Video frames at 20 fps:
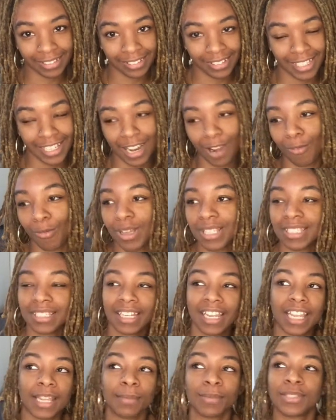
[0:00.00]
And I wasn't
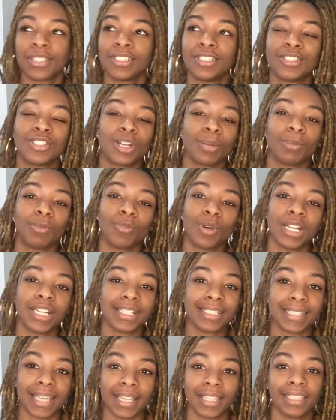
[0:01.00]
able to determine what
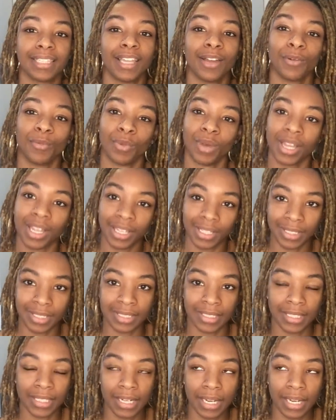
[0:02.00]
exactly that was.